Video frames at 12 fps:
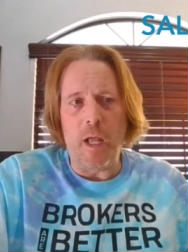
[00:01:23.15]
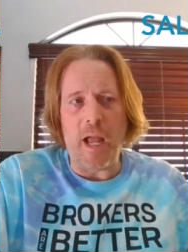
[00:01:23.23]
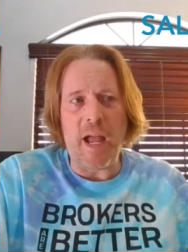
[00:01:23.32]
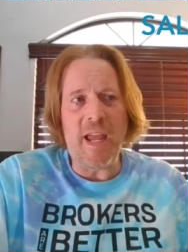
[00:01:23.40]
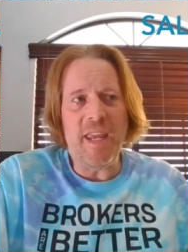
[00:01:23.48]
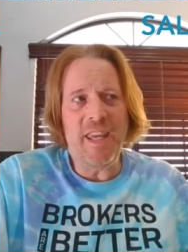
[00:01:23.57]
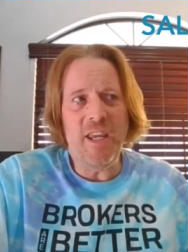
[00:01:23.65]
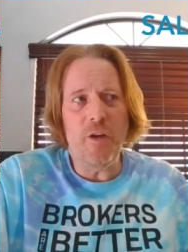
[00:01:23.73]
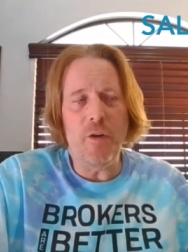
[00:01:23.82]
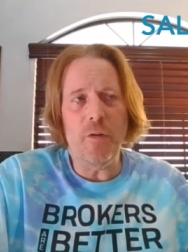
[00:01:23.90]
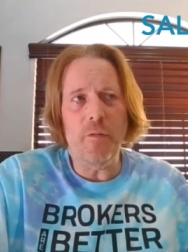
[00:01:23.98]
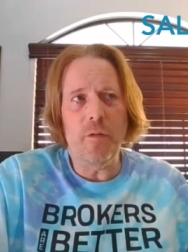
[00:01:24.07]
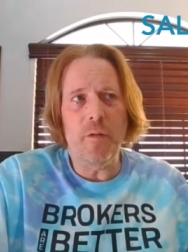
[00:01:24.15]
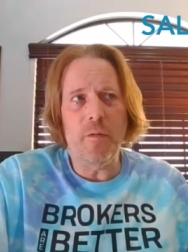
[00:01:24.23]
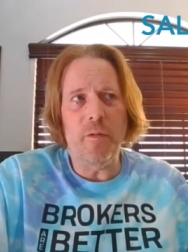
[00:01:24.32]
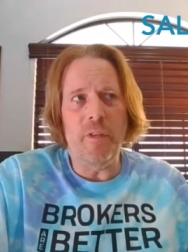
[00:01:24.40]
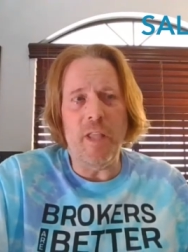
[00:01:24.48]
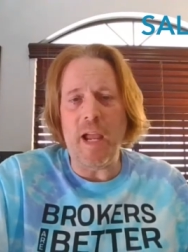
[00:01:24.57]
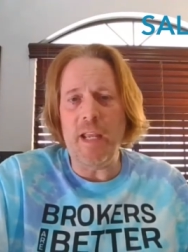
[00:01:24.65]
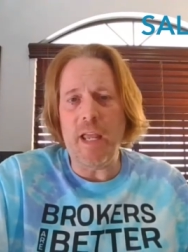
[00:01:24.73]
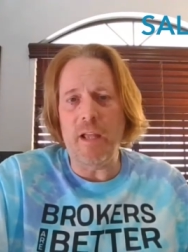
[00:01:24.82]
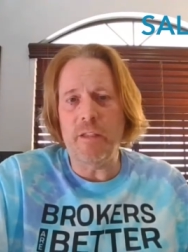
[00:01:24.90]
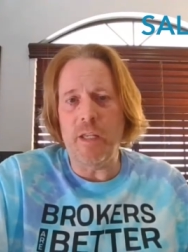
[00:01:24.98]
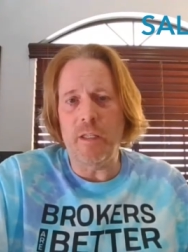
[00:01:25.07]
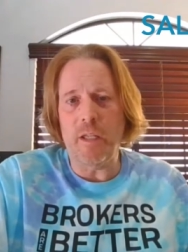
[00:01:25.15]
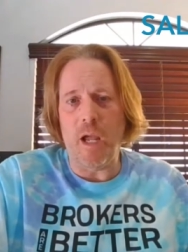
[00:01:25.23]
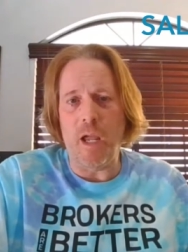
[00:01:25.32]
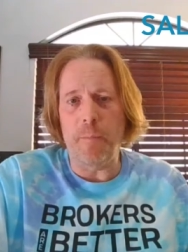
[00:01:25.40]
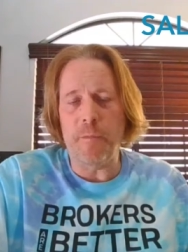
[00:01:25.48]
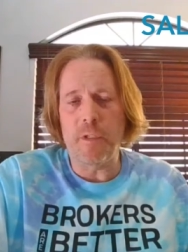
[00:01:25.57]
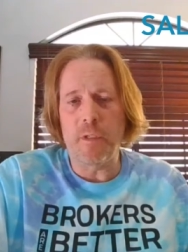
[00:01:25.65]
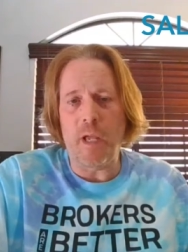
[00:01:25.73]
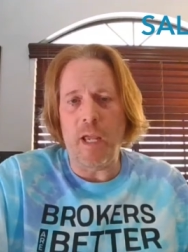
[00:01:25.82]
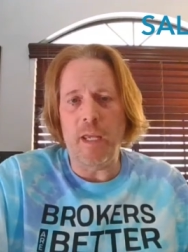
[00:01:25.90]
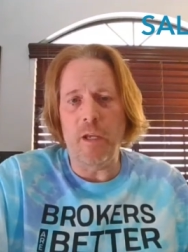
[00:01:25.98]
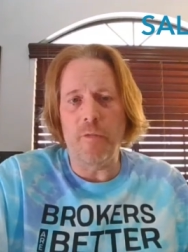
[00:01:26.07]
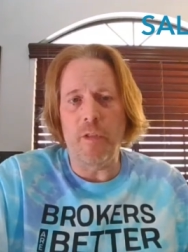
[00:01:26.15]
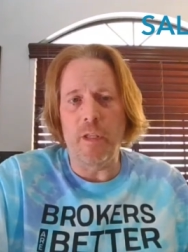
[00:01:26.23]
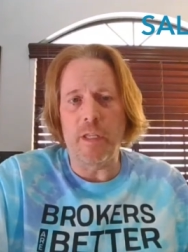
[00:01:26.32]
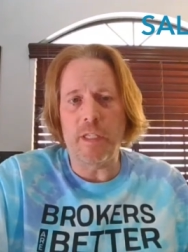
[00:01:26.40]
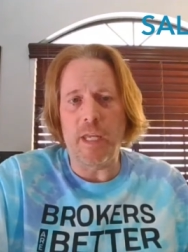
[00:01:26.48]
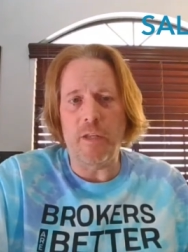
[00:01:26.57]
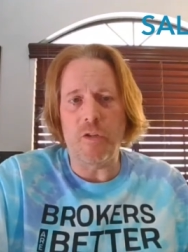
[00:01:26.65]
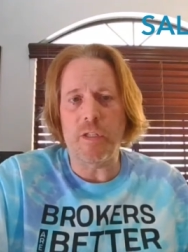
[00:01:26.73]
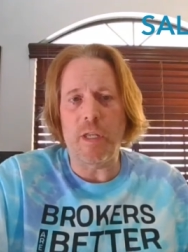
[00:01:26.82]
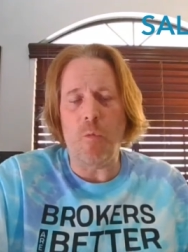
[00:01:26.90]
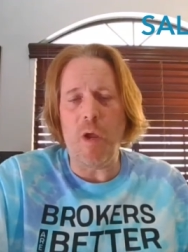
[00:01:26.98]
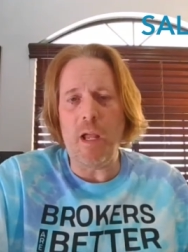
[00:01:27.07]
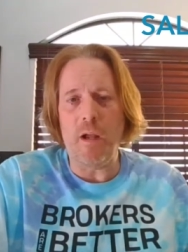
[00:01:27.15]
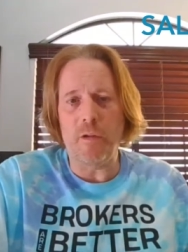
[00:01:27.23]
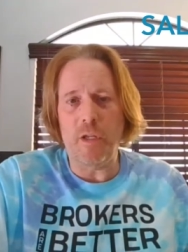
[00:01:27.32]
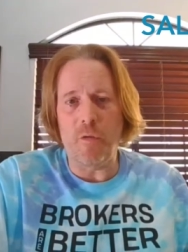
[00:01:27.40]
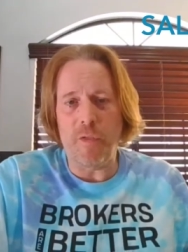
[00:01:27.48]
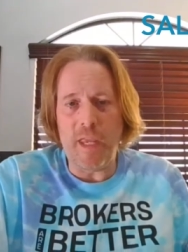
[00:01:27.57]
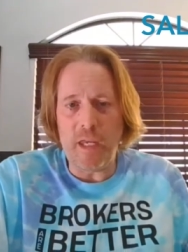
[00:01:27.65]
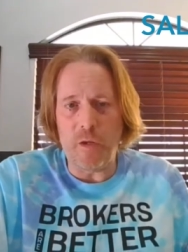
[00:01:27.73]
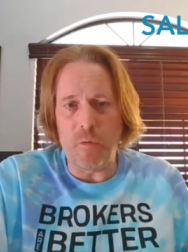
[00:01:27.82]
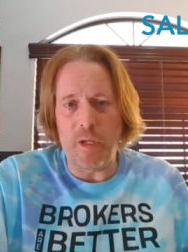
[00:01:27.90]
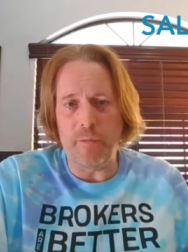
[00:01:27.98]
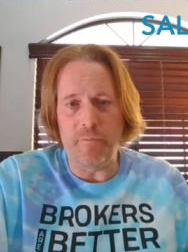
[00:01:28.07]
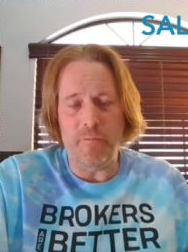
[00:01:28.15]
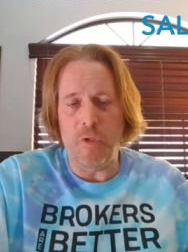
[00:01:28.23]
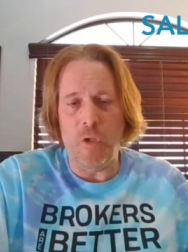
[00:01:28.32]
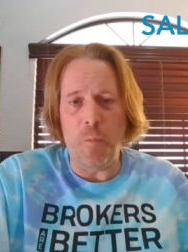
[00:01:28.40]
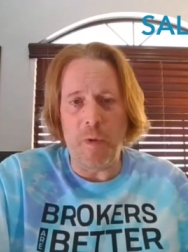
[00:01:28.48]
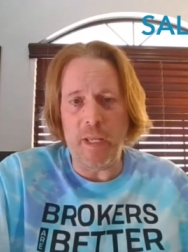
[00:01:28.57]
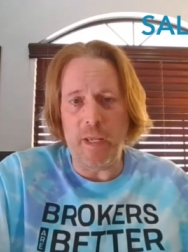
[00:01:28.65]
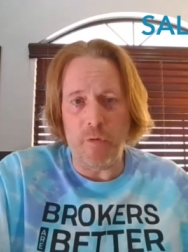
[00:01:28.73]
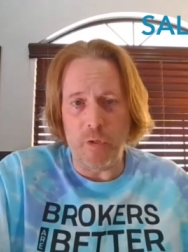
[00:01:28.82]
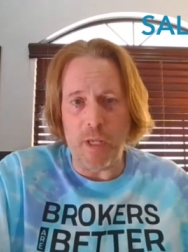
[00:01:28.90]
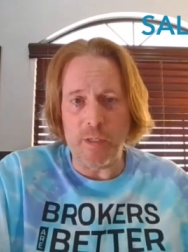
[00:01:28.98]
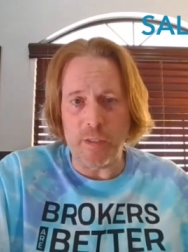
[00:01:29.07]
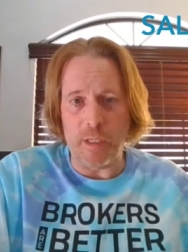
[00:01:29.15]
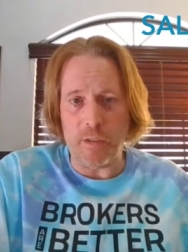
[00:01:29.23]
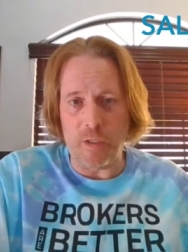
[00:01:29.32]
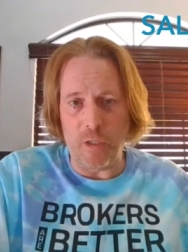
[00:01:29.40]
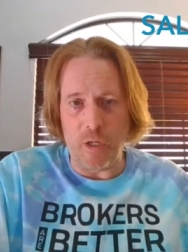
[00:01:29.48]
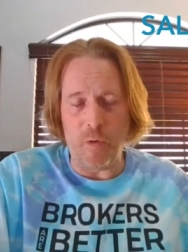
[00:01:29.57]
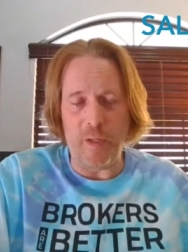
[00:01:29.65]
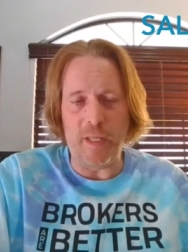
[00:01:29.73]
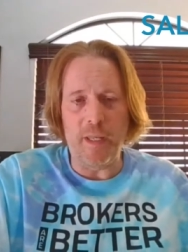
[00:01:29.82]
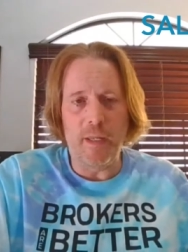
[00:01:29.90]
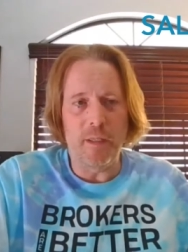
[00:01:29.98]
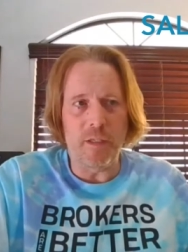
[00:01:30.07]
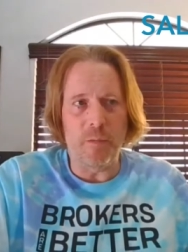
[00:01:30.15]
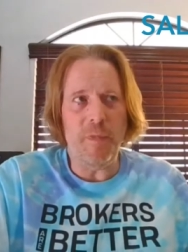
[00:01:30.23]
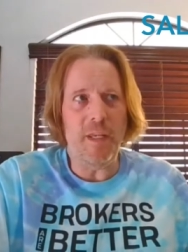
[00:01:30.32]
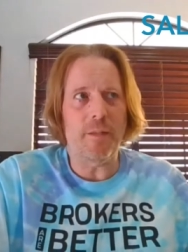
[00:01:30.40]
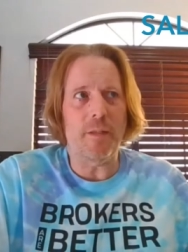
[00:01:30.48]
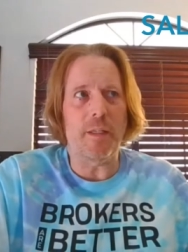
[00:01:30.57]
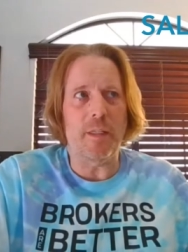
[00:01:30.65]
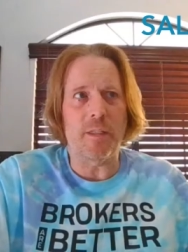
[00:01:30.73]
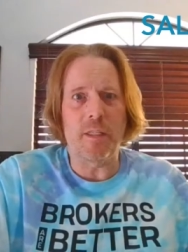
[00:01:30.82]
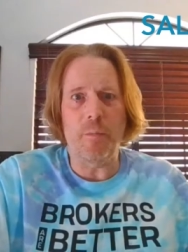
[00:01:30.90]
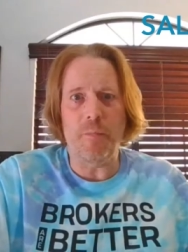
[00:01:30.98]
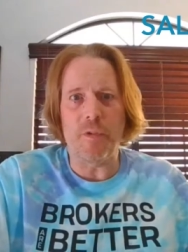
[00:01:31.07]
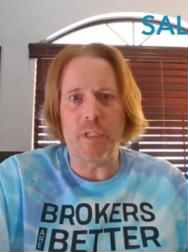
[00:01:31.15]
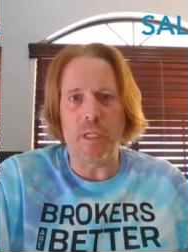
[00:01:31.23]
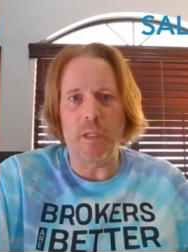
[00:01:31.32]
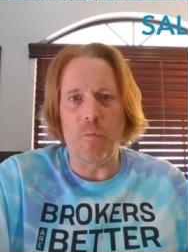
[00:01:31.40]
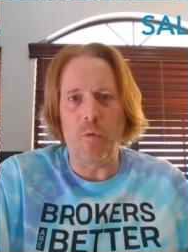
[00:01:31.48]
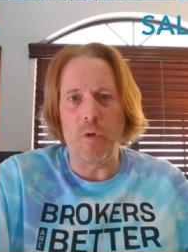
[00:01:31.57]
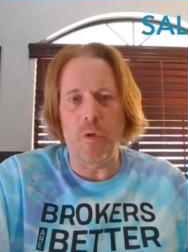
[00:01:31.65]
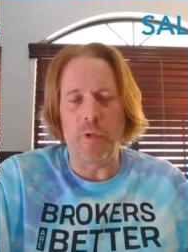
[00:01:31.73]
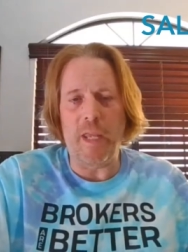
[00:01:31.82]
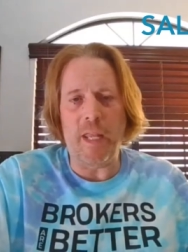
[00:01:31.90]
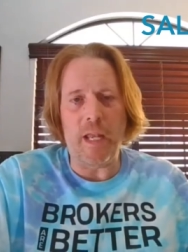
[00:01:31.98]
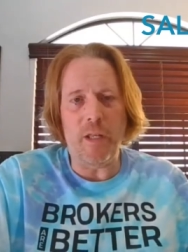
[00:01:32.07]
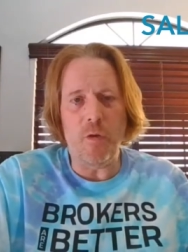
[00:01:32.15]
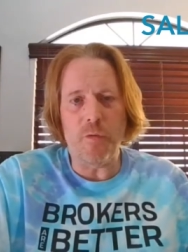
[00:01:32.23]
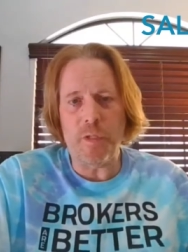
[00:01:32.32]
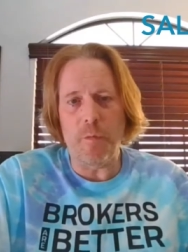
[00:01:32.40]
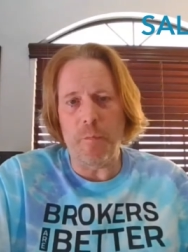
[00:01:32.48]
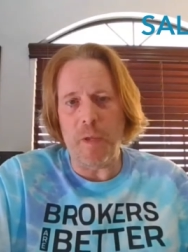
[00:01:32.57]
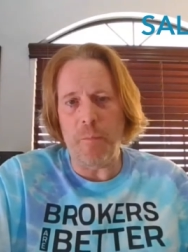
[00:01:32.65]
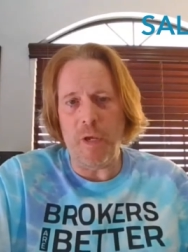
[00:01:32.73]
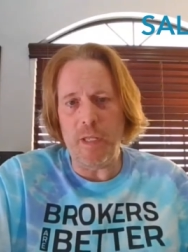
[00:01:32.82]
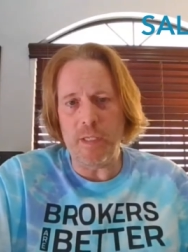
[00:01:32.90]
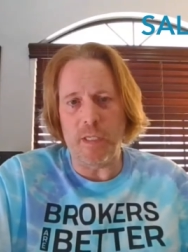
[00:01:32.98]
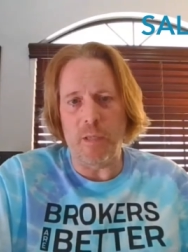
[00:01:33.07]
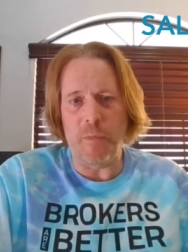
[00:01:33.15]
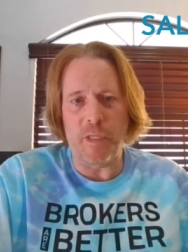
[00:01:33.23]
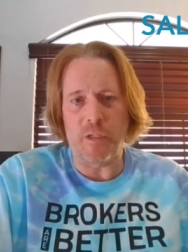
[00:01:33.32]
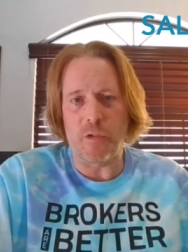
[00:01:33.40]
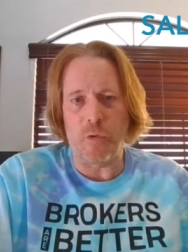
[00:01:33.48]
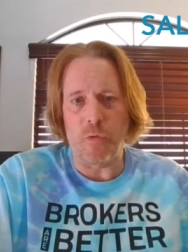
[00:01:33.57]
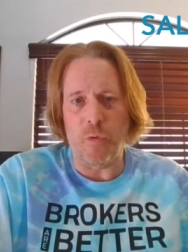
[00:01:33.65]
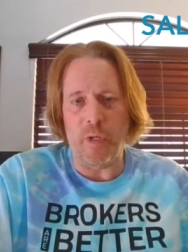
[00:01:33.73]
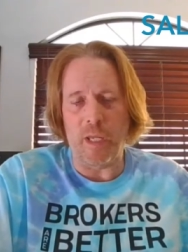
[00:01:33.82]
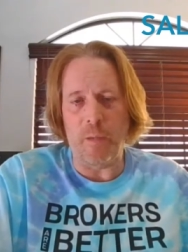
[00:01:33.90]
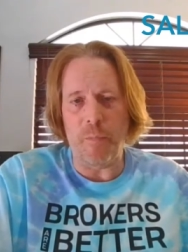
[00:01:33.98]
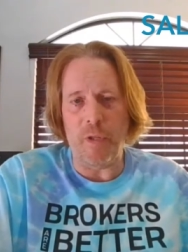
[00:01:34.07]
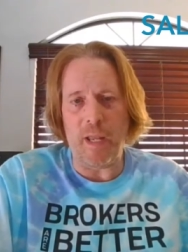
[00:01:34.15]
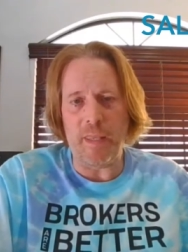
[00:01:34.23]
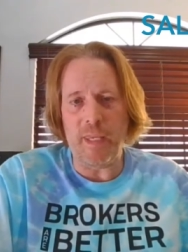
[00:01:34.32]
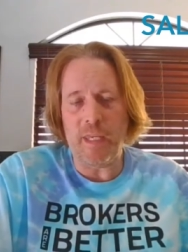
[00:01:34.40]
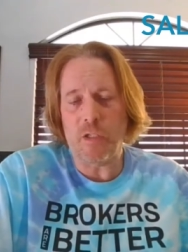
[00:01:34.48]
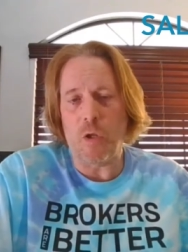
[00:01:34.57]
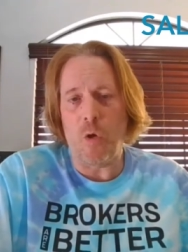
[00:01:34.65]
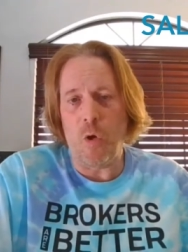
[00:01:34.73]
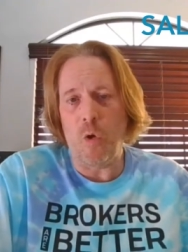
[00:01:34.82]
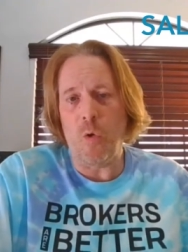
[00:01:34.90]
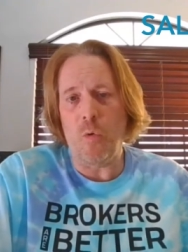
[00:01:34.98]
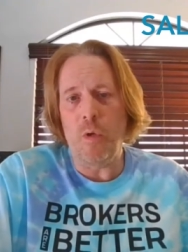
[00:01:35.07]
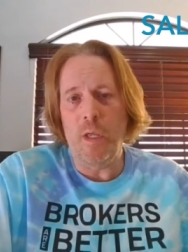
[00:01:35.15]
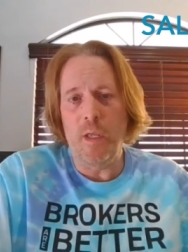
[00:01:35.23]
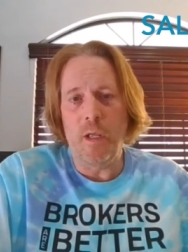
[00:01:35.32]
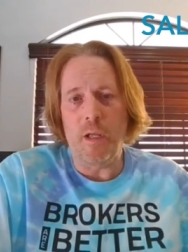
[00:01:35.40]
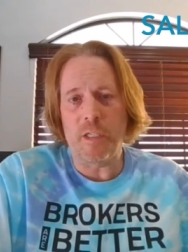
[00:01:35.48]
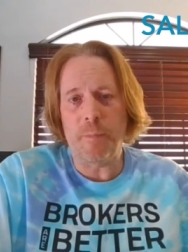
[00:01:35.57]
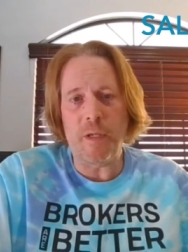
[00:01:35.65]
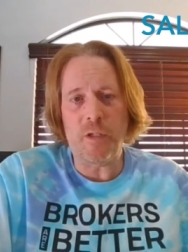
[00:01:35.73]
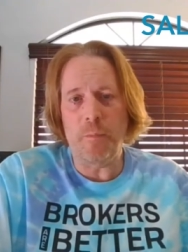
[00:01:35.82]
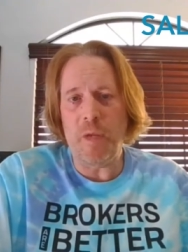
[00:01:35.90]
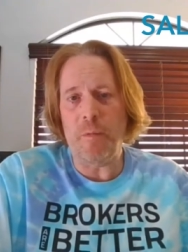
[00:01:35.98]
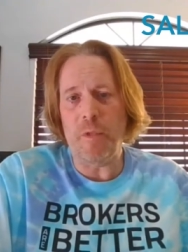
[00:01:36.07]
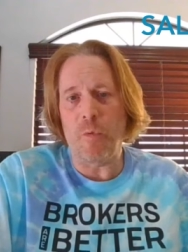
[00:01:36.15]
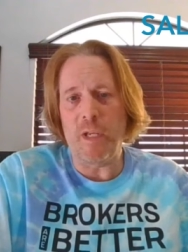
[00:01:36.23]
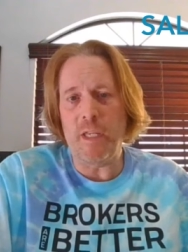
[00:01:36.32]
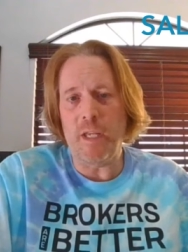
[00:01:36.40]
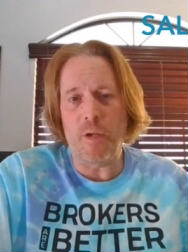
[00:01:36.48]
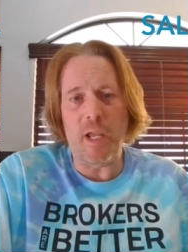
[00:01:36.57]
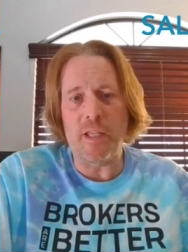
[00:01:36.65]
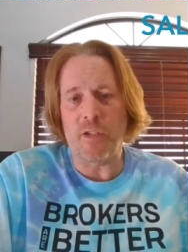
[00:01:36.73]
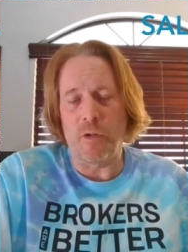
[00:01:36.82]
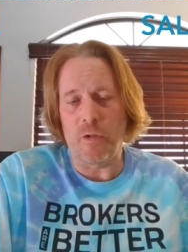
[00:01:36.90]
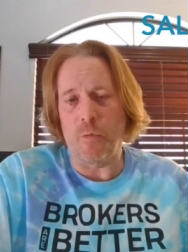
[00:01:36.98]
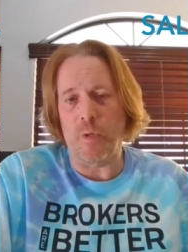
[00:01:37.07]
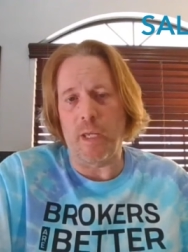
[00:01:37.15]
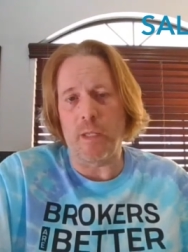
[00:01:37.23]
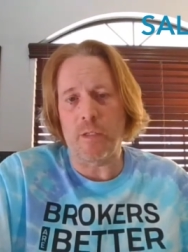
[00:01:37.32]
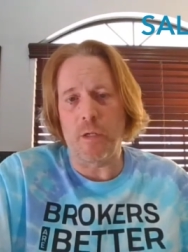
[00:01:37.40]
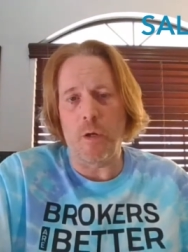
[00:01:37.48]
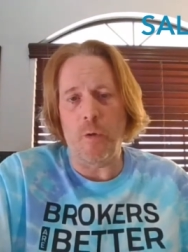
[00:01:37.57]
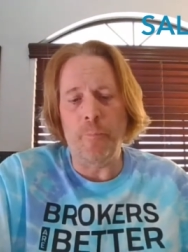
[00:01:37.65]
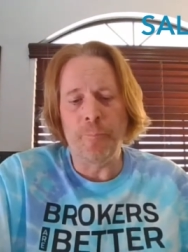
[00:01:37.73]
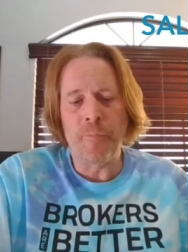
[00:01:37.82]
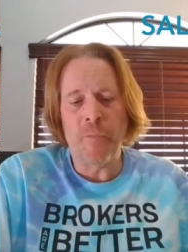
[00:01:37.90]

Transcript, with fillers: I hear nine out of ten times i hear the listing agent say wow you know thank you i nobody ever does this you know and to me it's like the simplest thing in the world and i know some of my buddies in the business are doing it but i think as a whole especially maybe the retail guys aren't doing it so